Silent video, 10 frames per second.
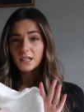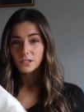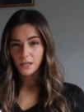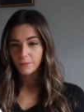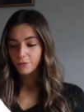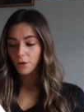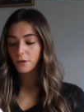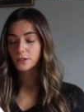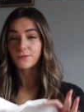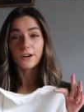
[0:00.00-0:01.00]
some
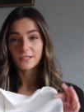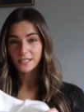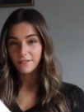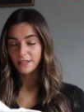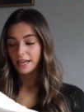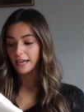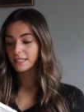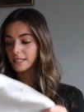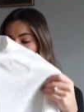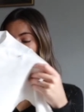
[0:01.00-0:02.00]
photos for our save the
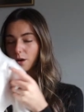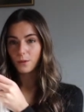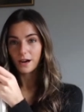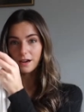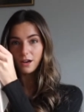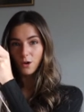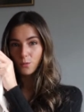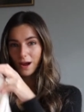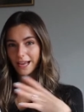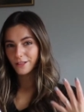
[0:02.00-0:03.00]
dates. Like I'll wear a
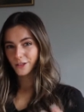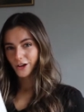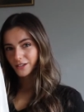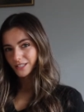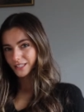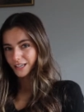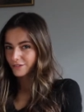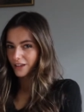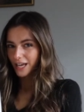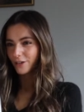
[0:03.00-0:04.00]
white long
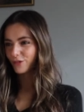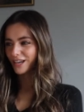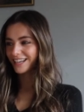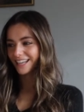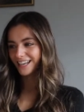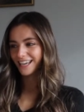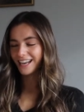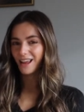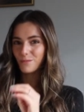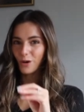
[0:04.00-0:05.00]
sleeve like fitted knitted
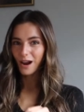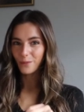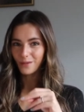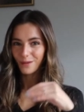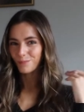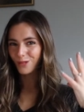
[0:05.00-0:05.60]
and Bri wear like